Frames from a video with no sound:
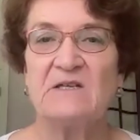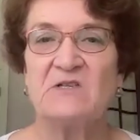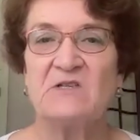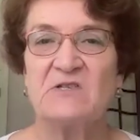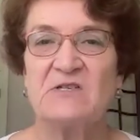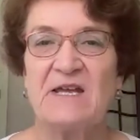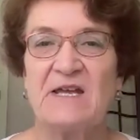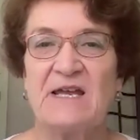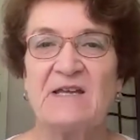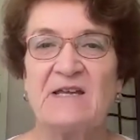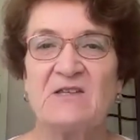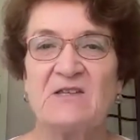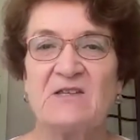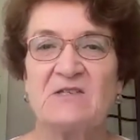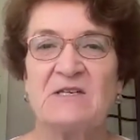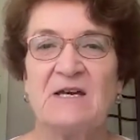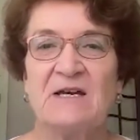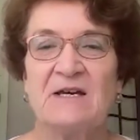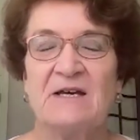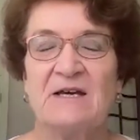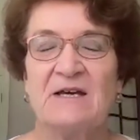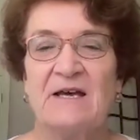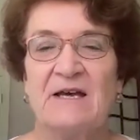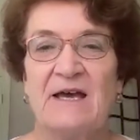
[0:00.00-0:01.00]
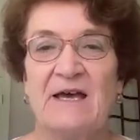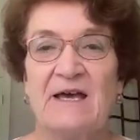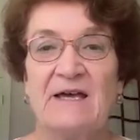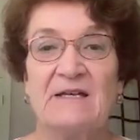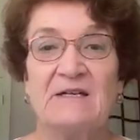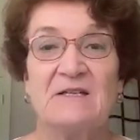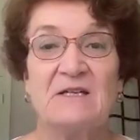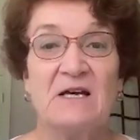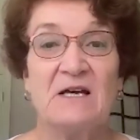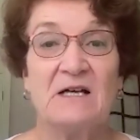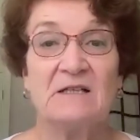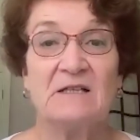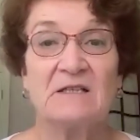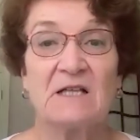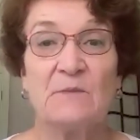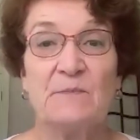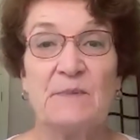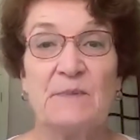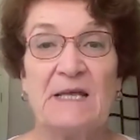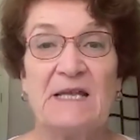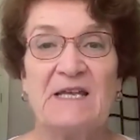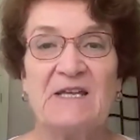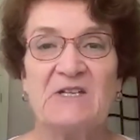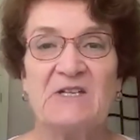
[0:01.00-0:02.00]
states and a little
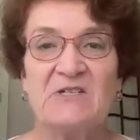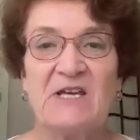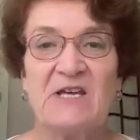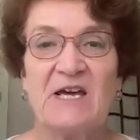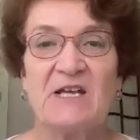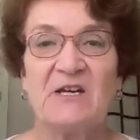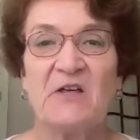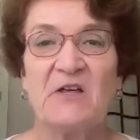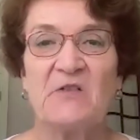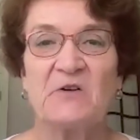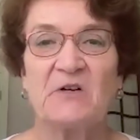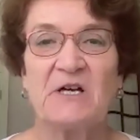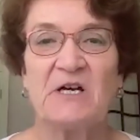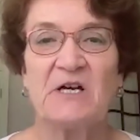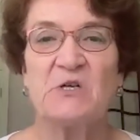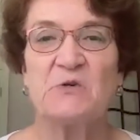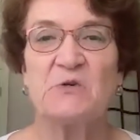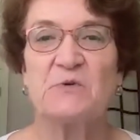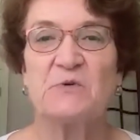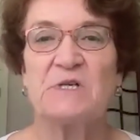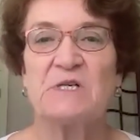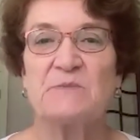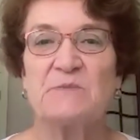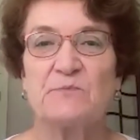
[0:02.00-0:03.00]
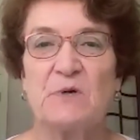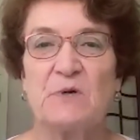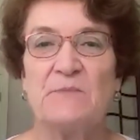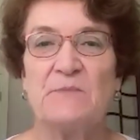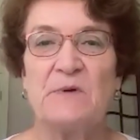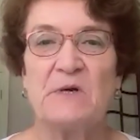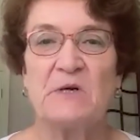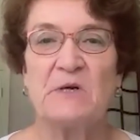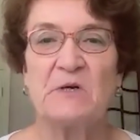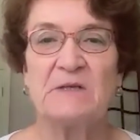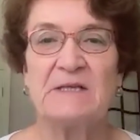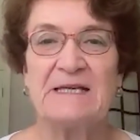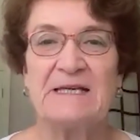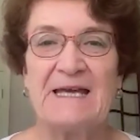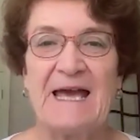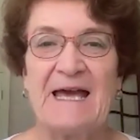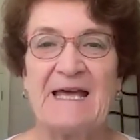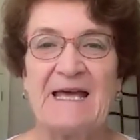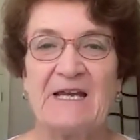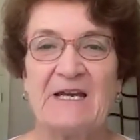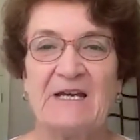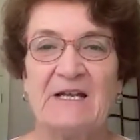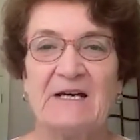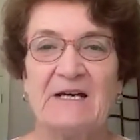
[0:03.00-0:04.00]
bit in 10 other countries, primarily
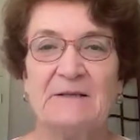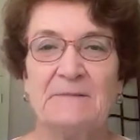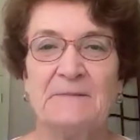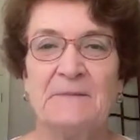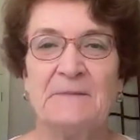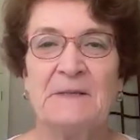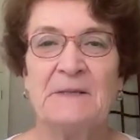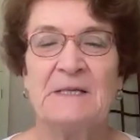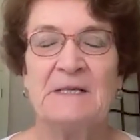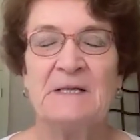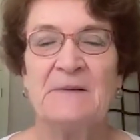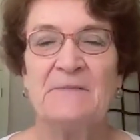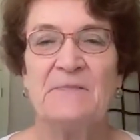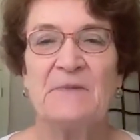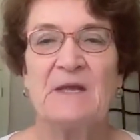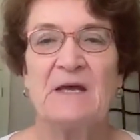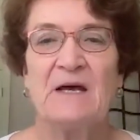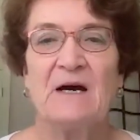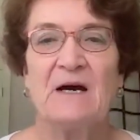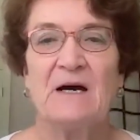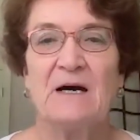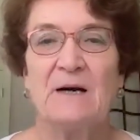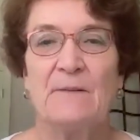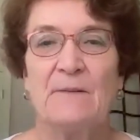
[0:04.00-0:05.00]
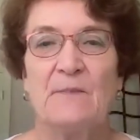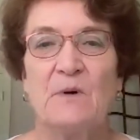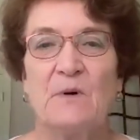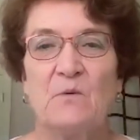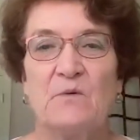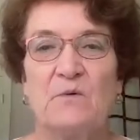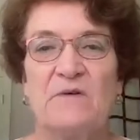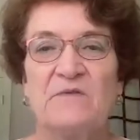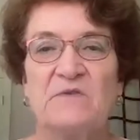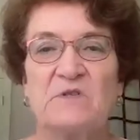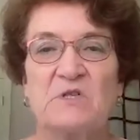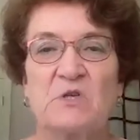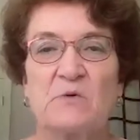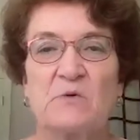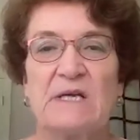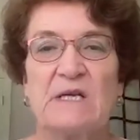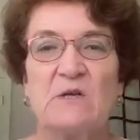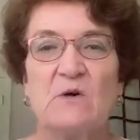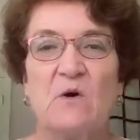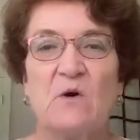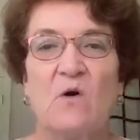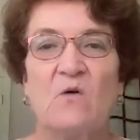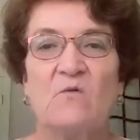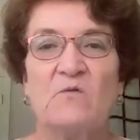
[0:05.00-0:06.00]
Canada. We've
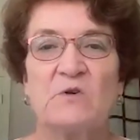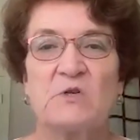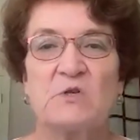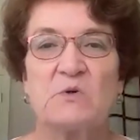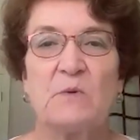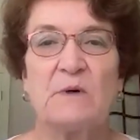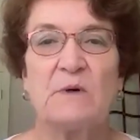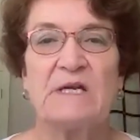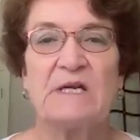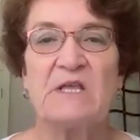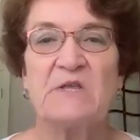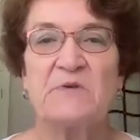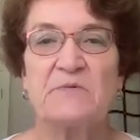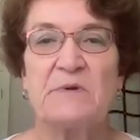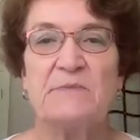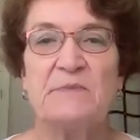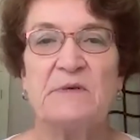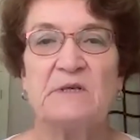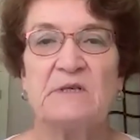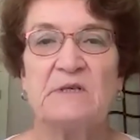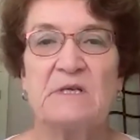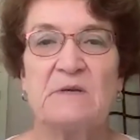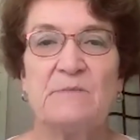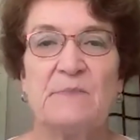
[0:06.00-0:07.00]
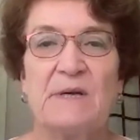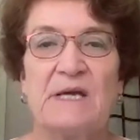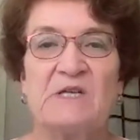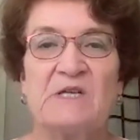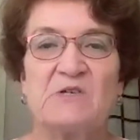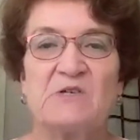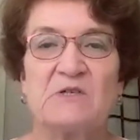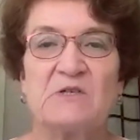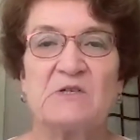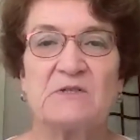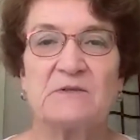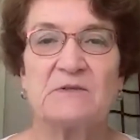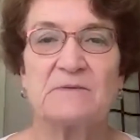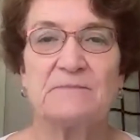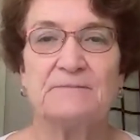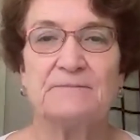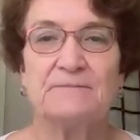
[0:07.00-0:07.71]
screened over 23 million patients.